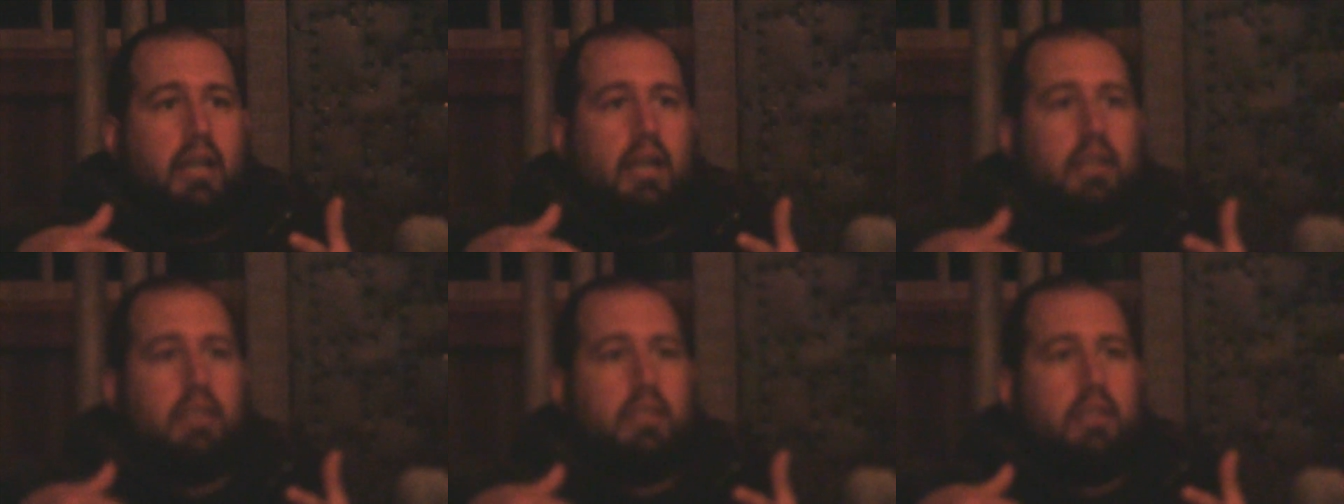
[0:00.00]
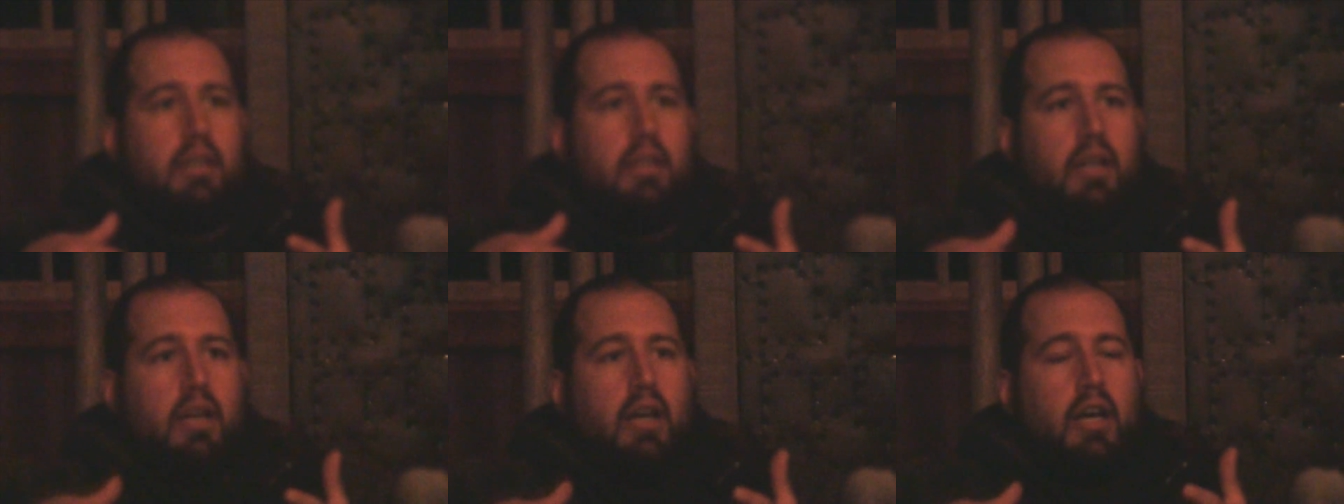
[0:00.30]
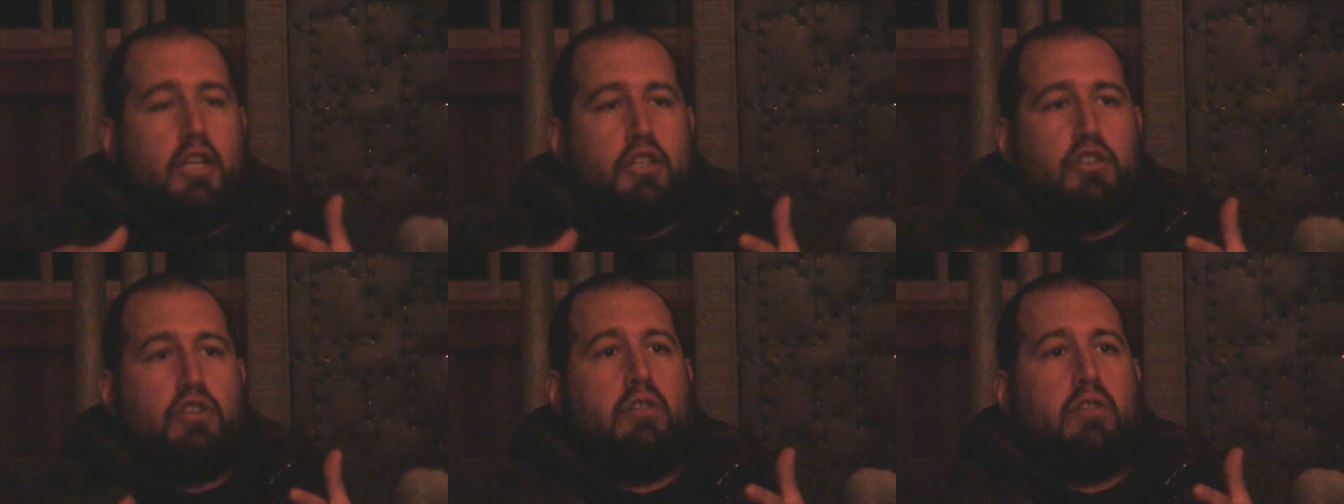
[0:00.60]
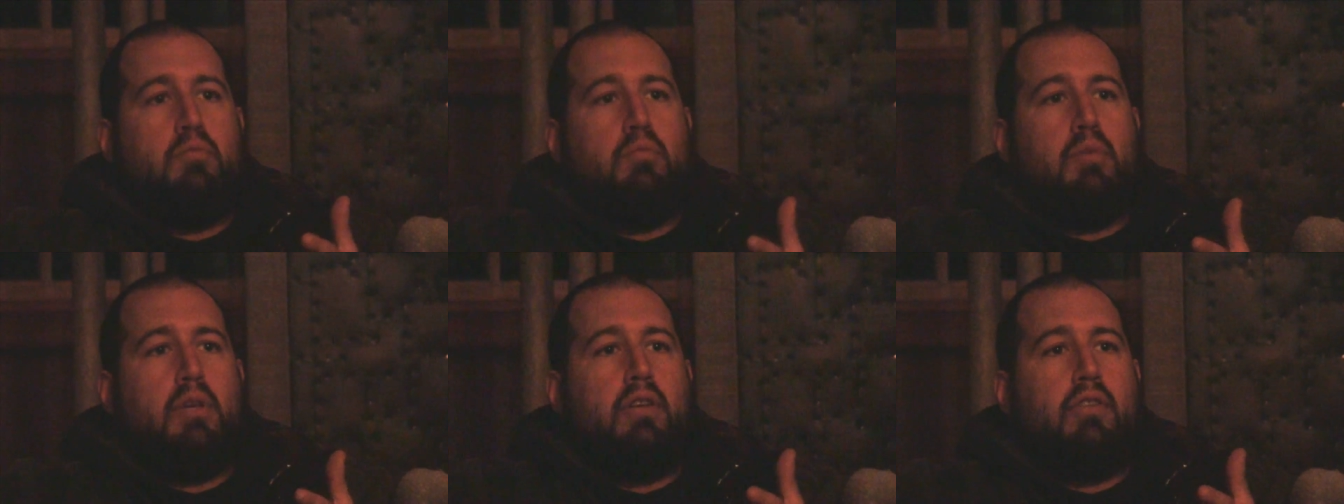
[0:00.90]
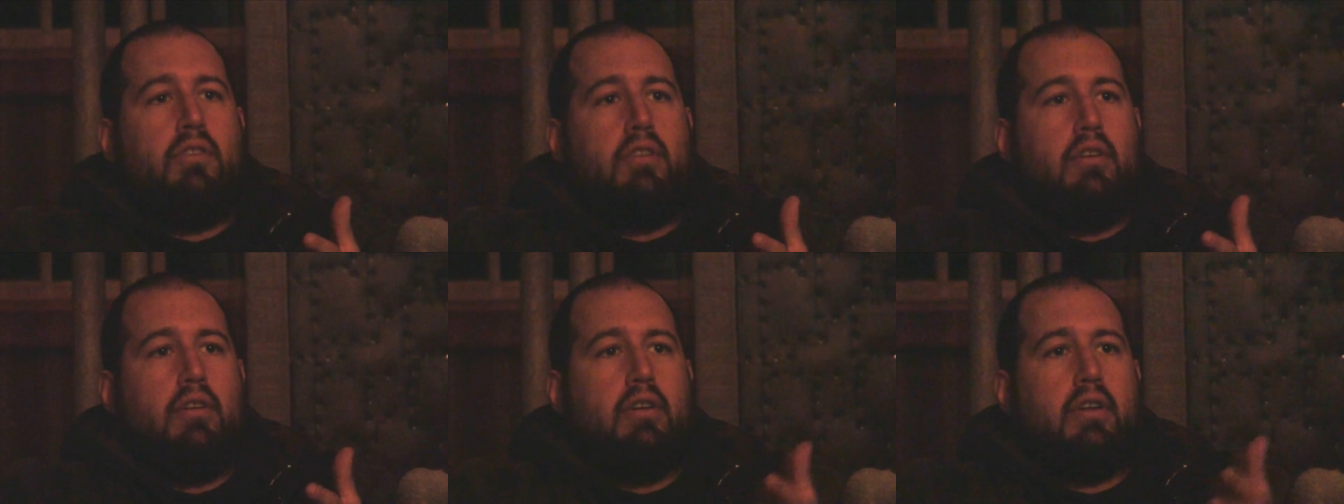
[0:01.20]
I, I shouldn't be
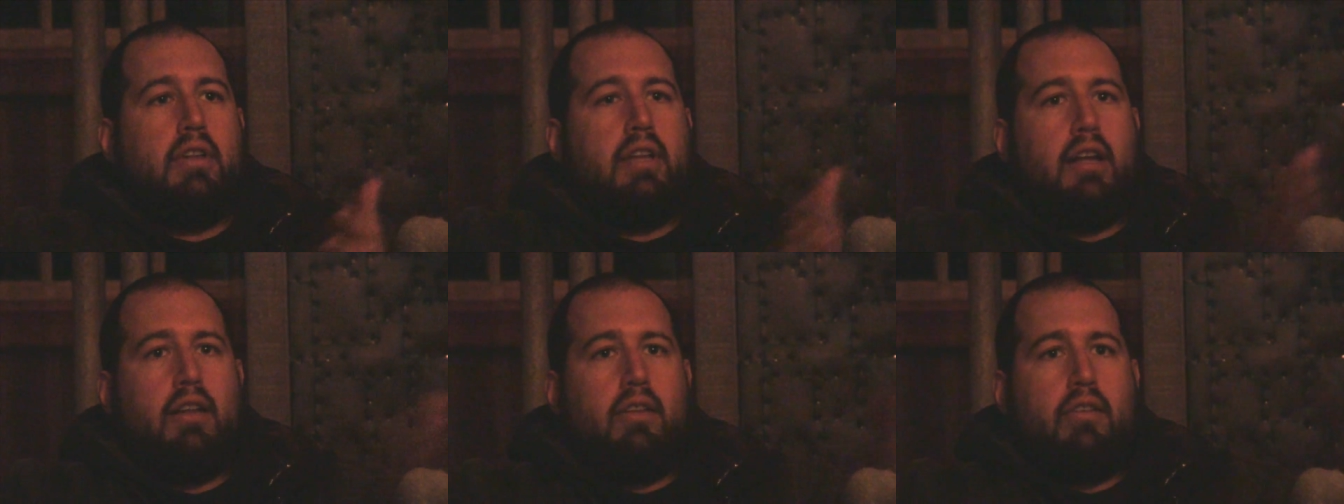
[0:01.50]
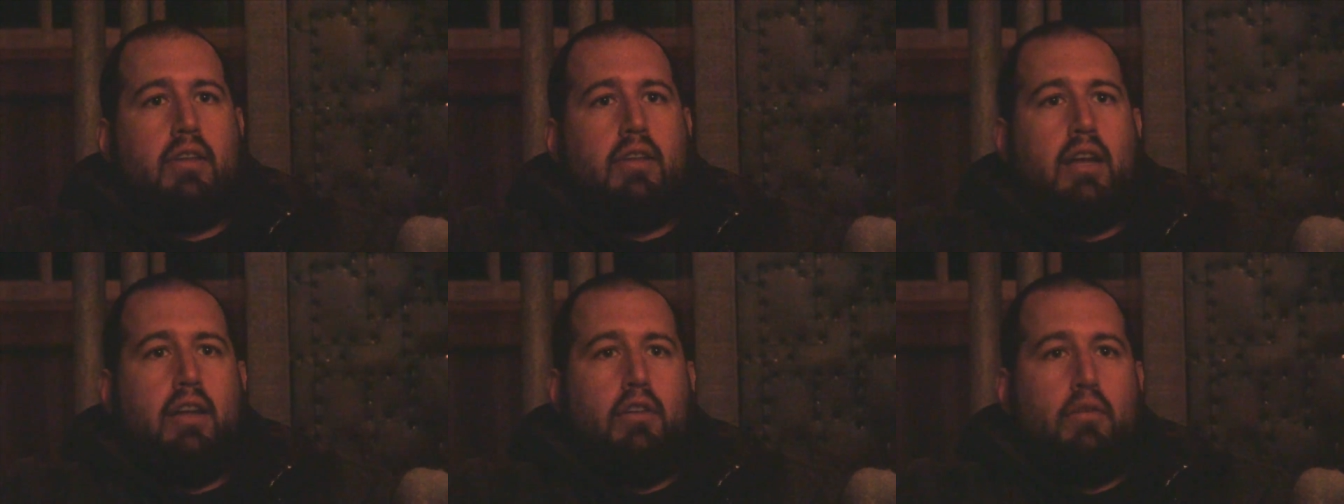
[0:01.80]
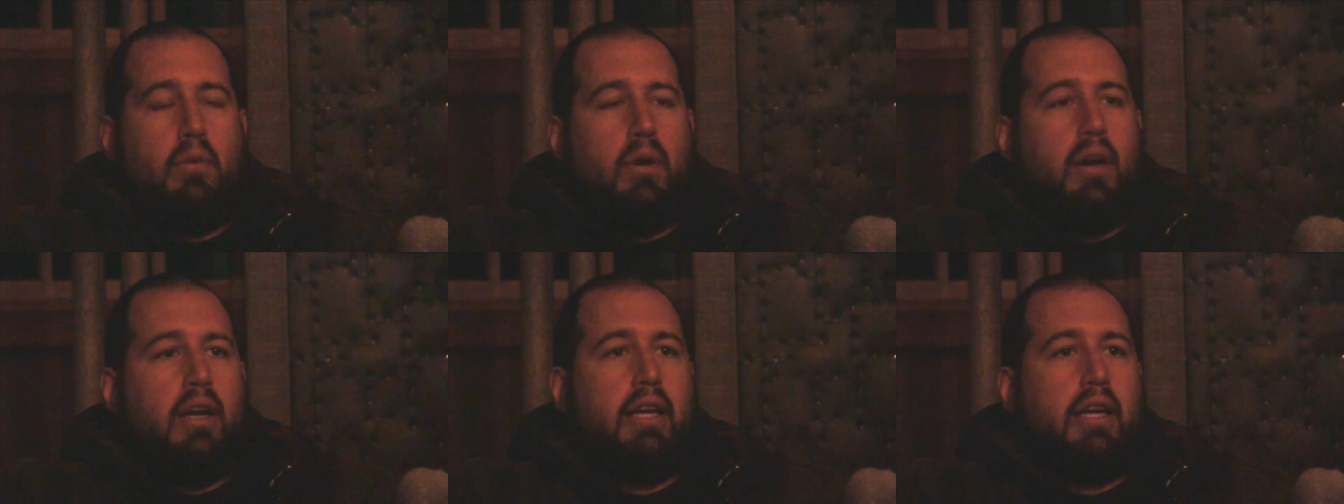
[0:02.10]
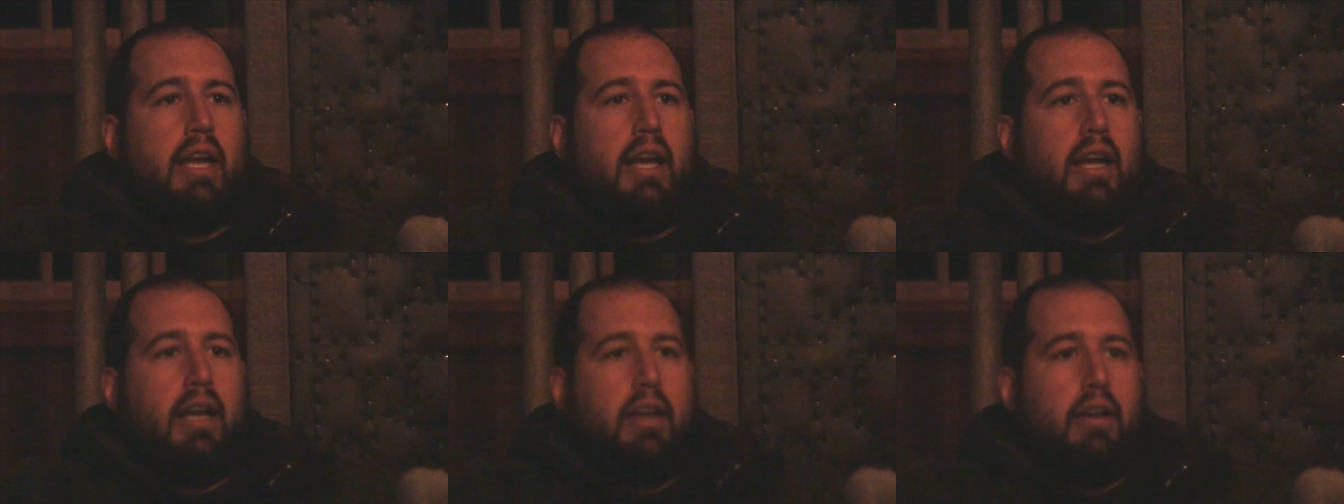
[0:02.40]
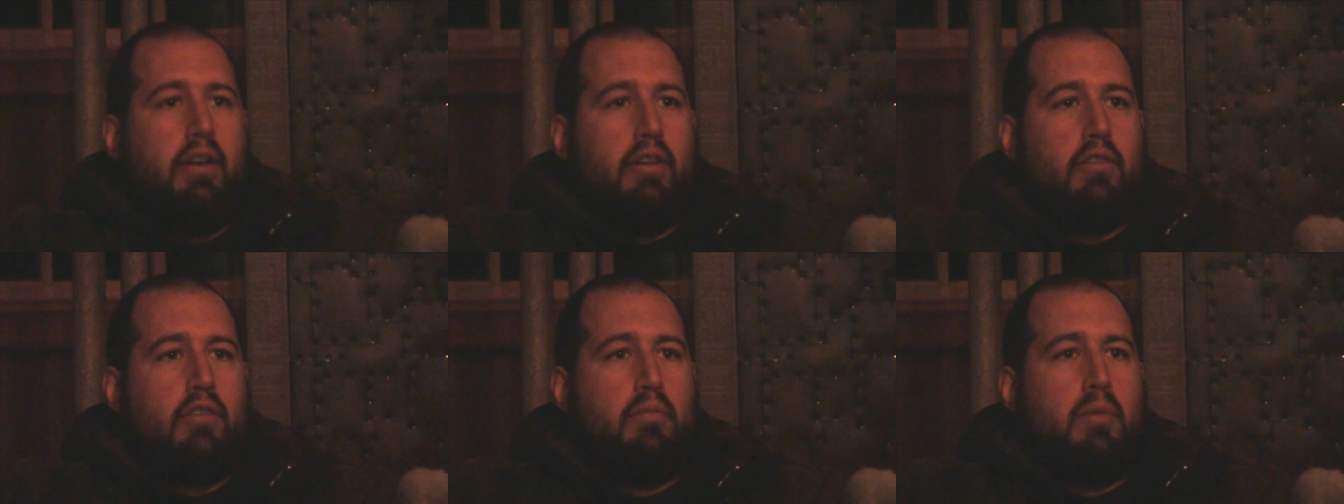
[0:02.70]
still at that stage where I can't
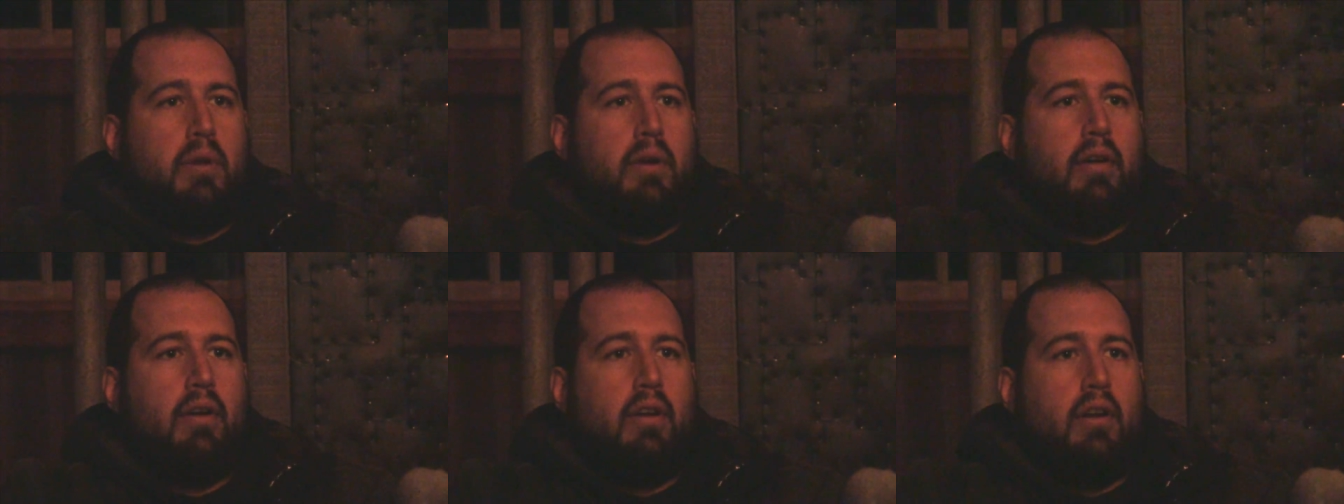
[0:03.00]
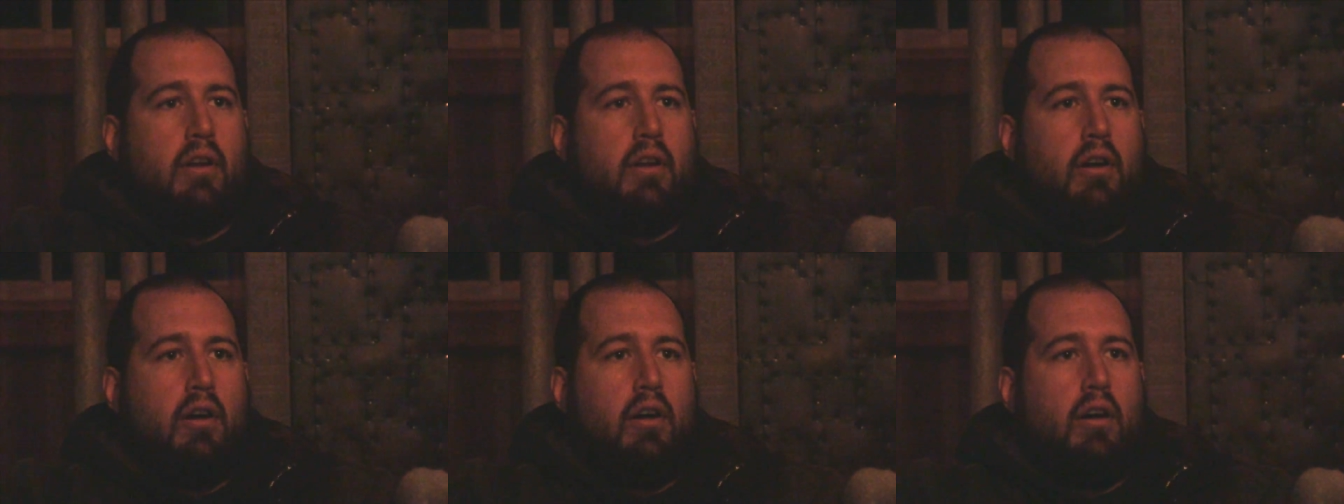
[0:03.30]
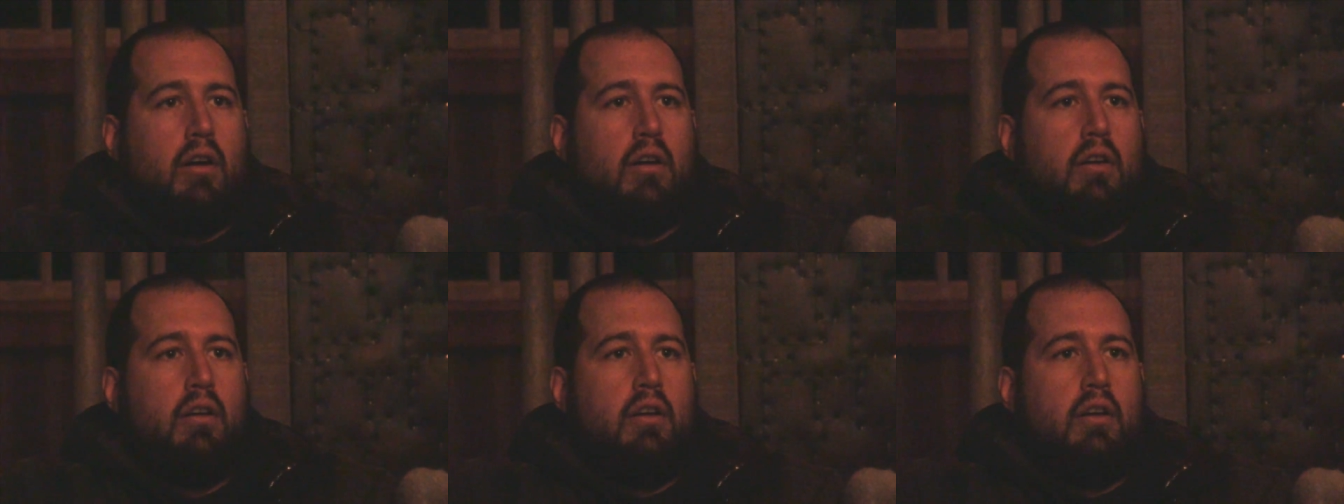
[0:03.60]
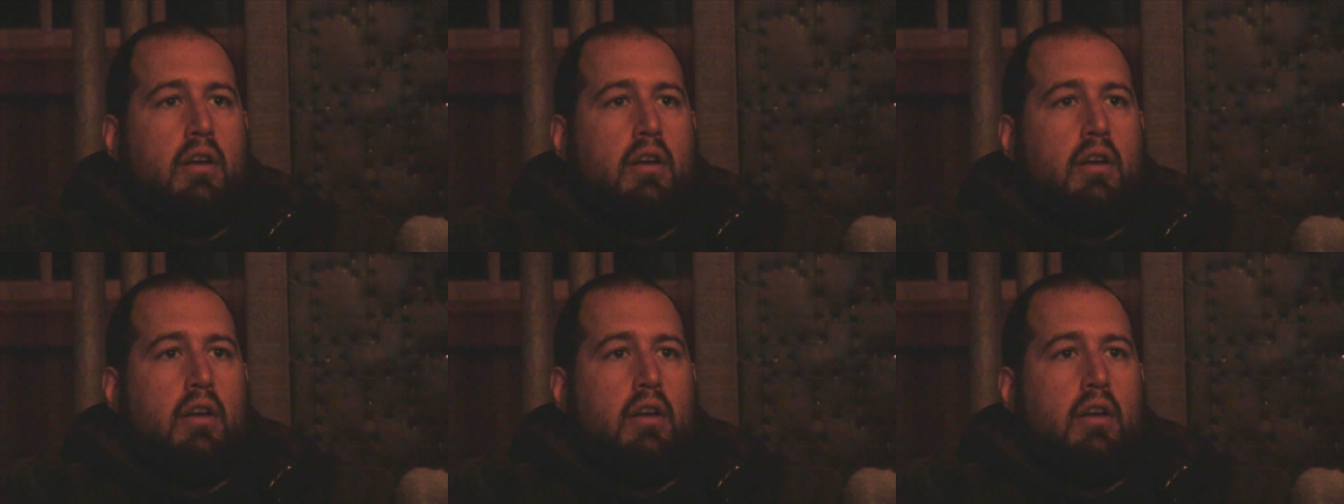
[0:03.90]
hear spirit at all.